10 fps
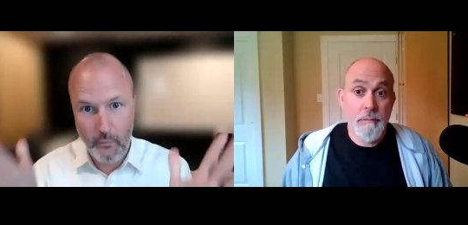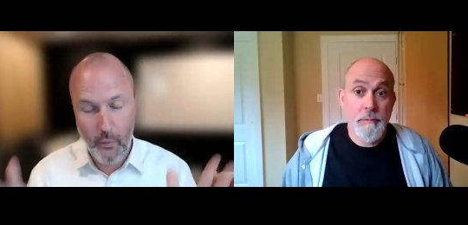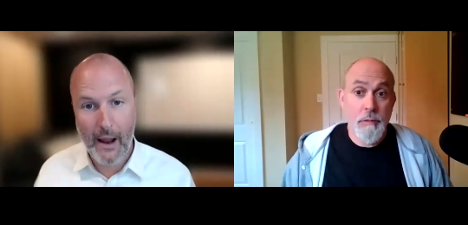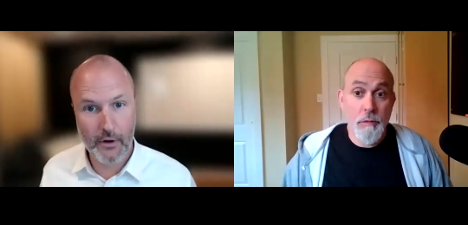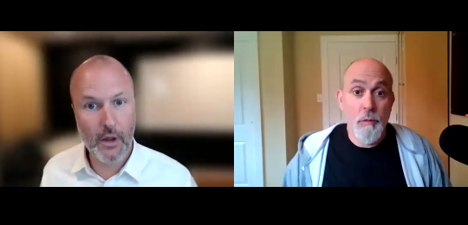
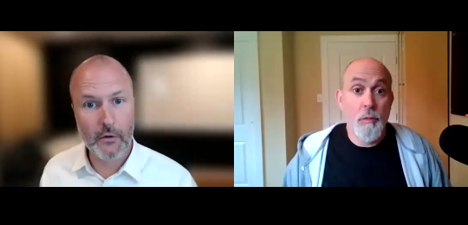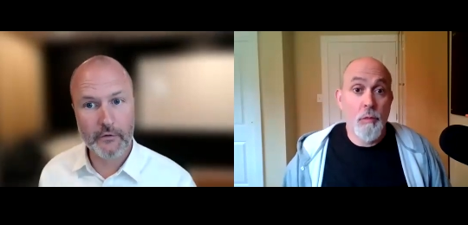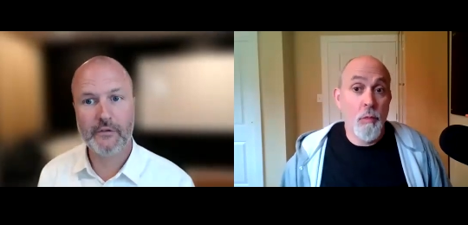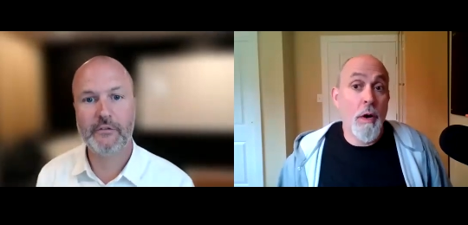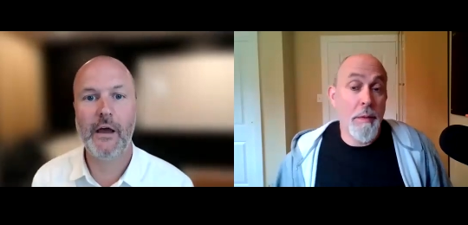Speaker 1: how it goes.
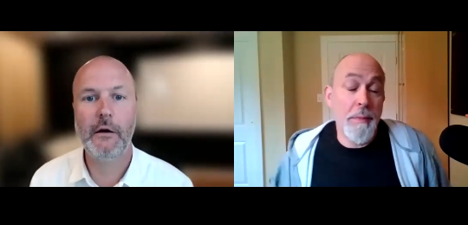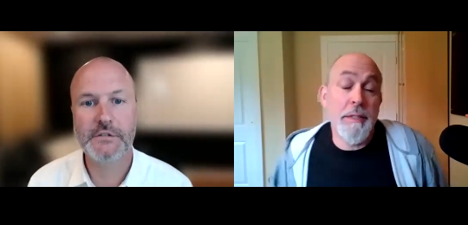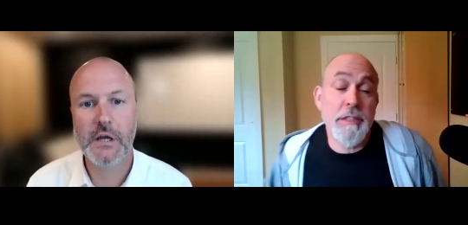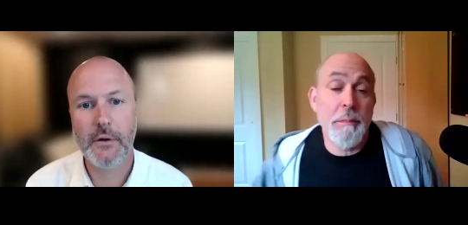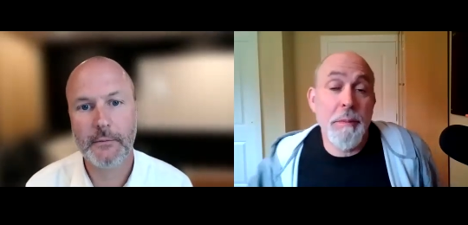This is what it
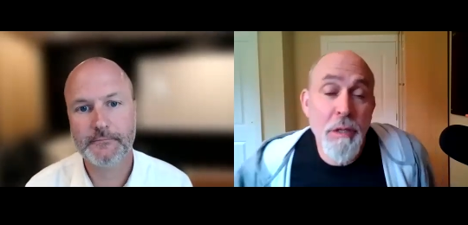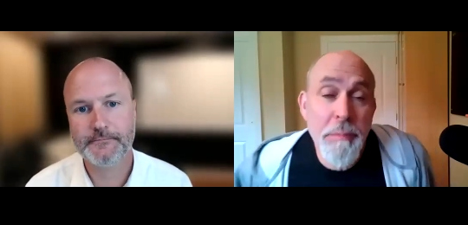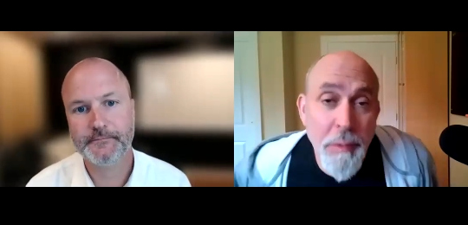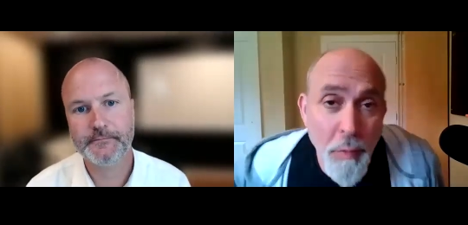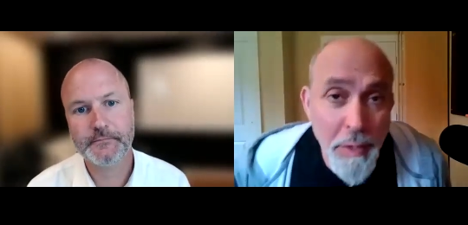means to
Speaker 2: be
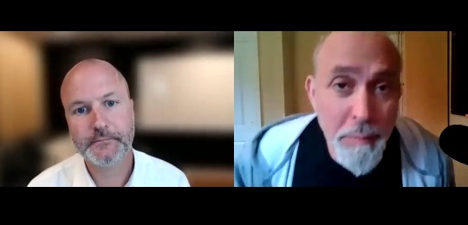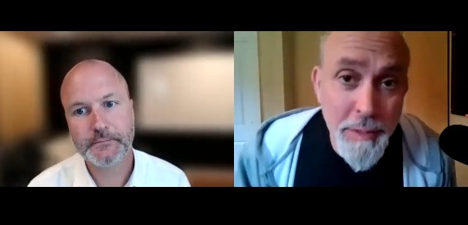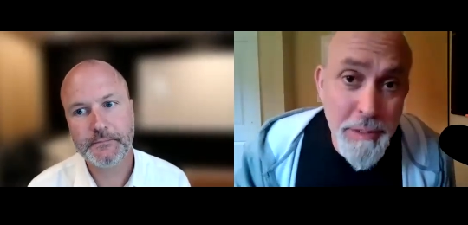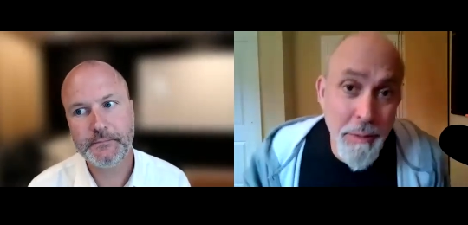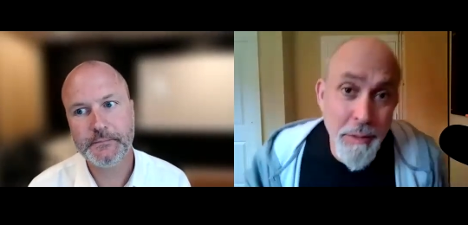human. What it
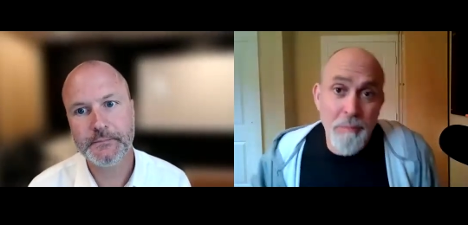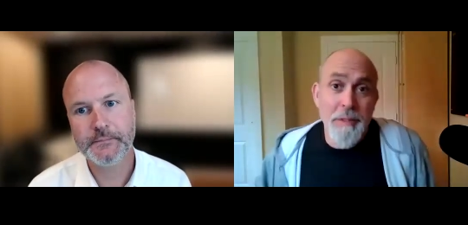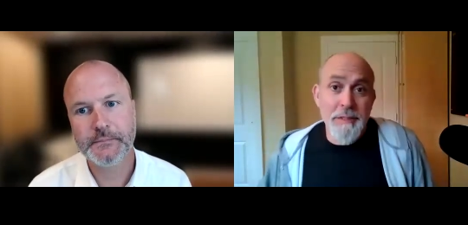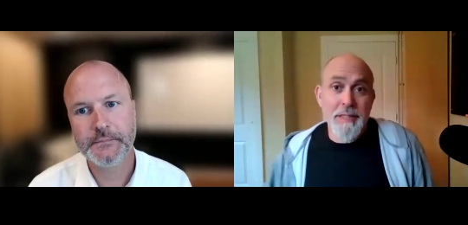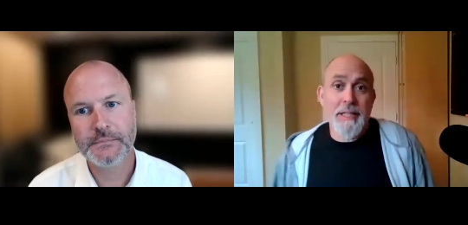means to be human
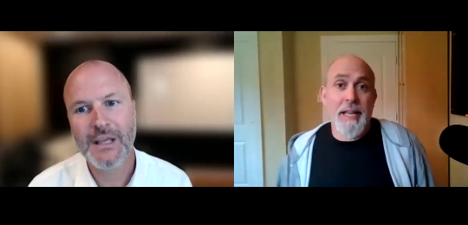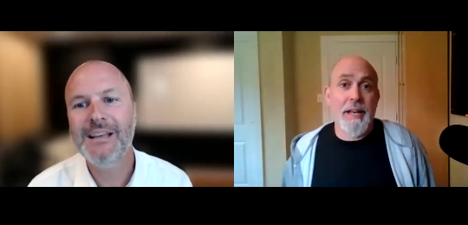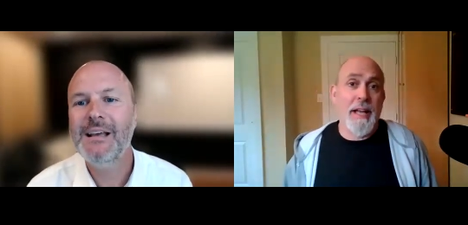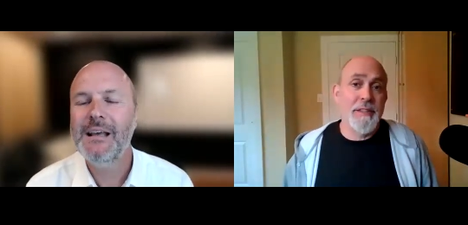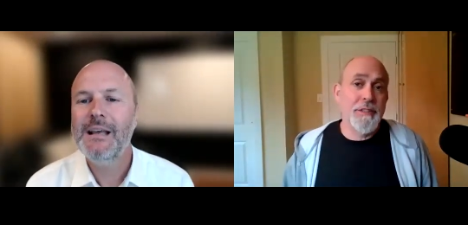is to get
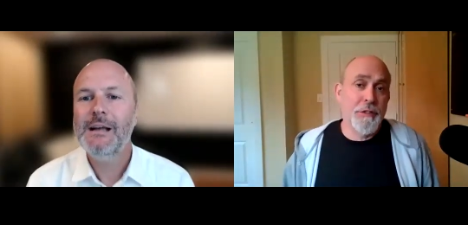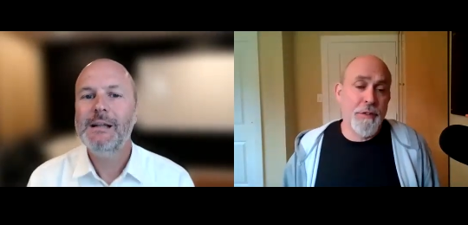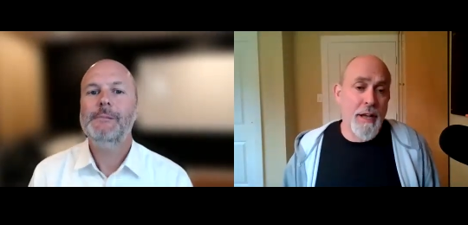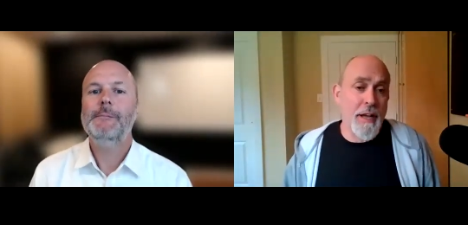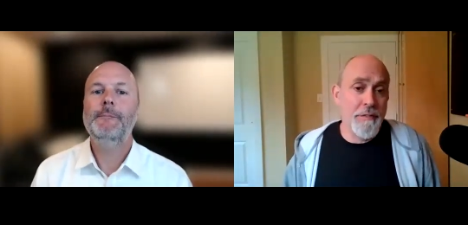ahead,
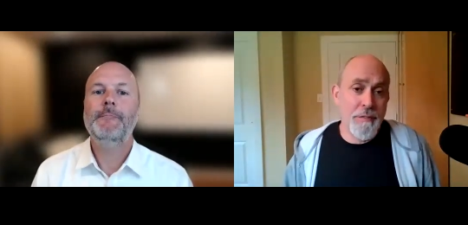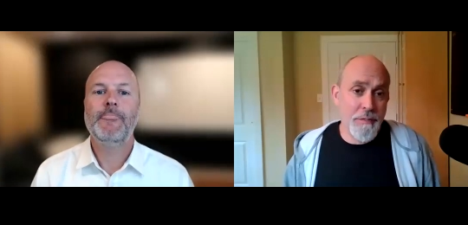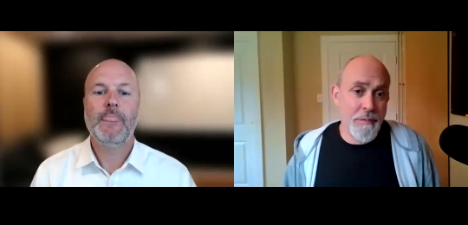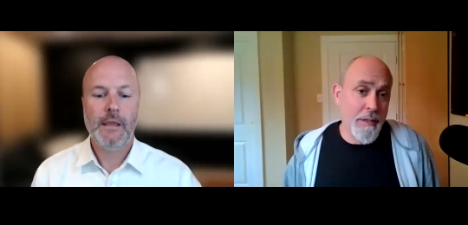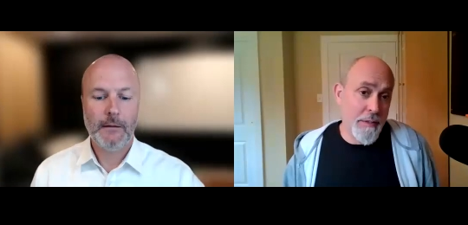survive,
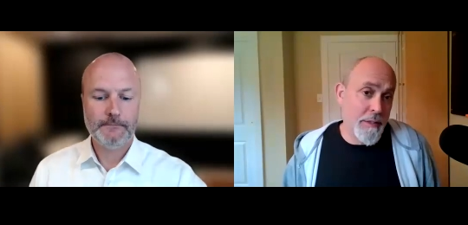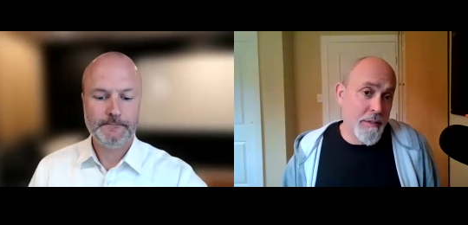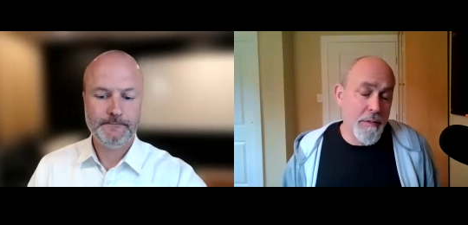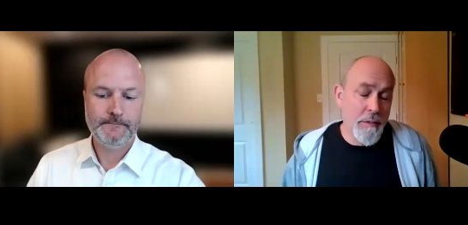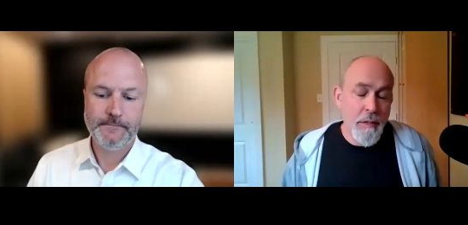right?
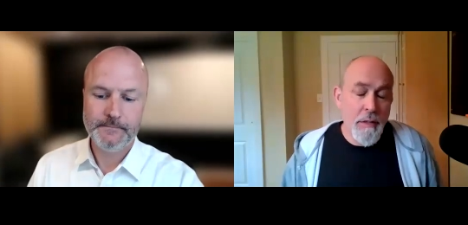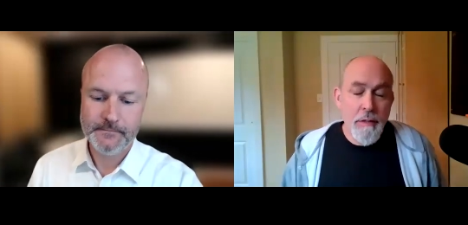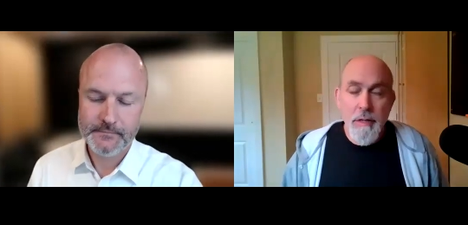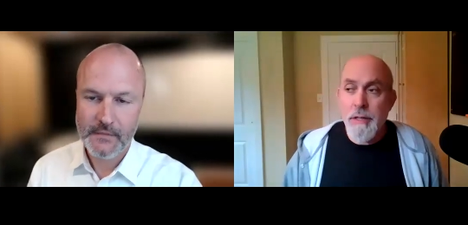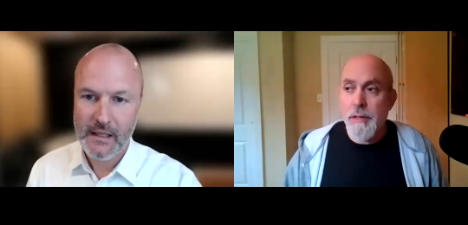
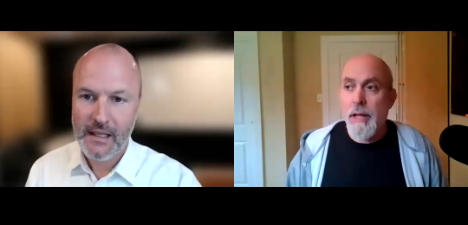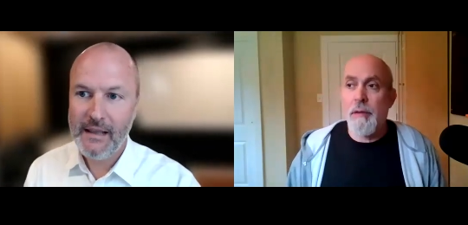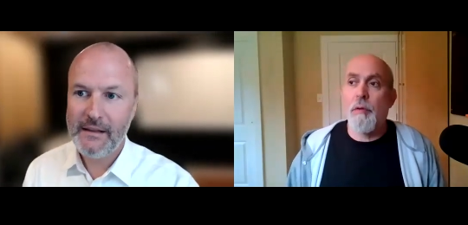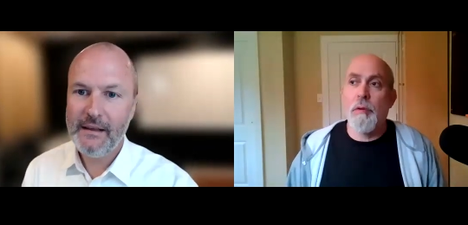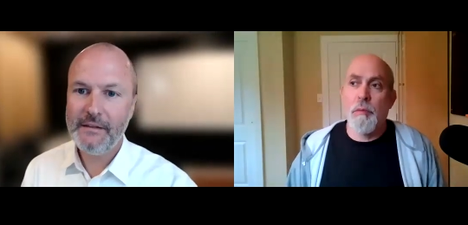Good. Yeah,
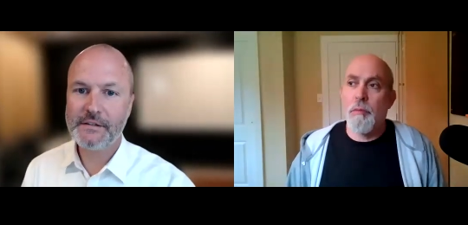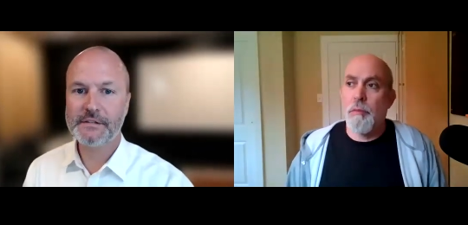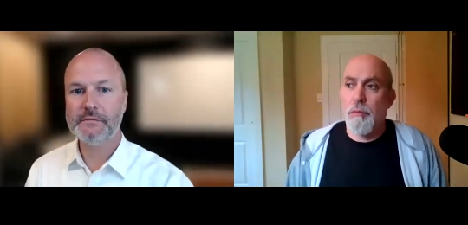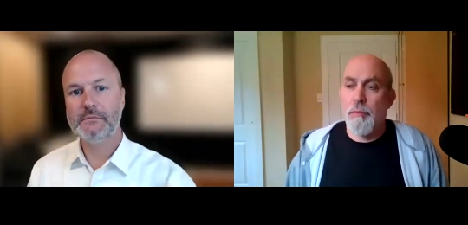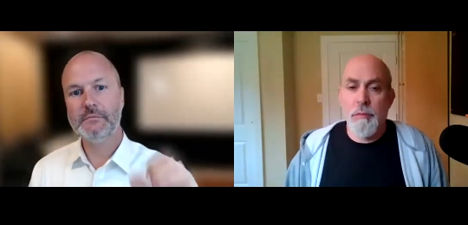or, yeah, this,
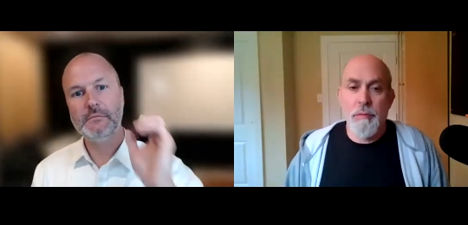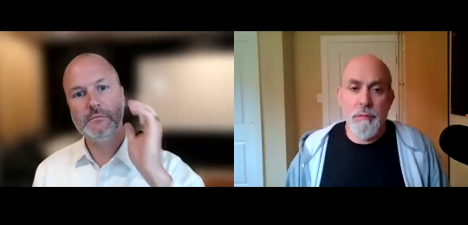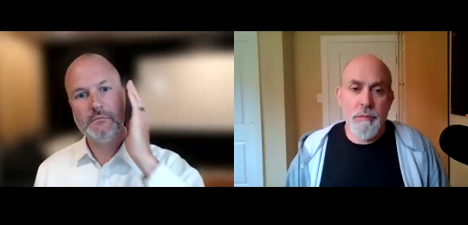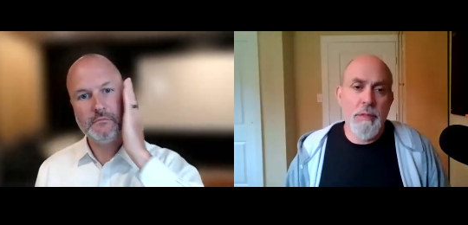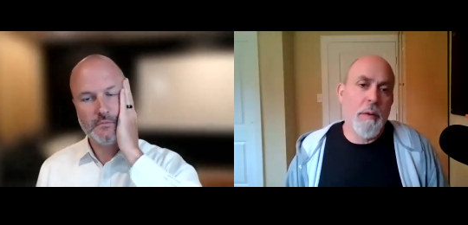
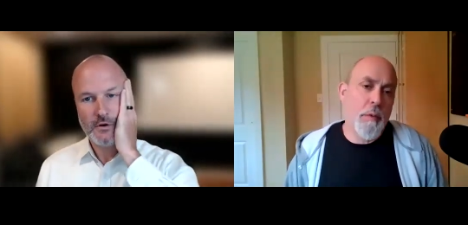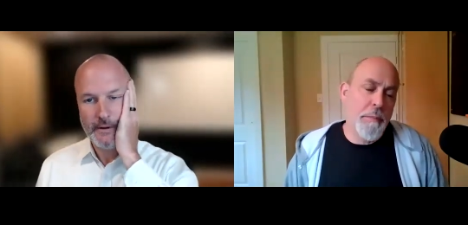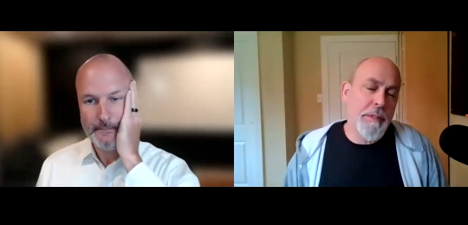not what ahead. it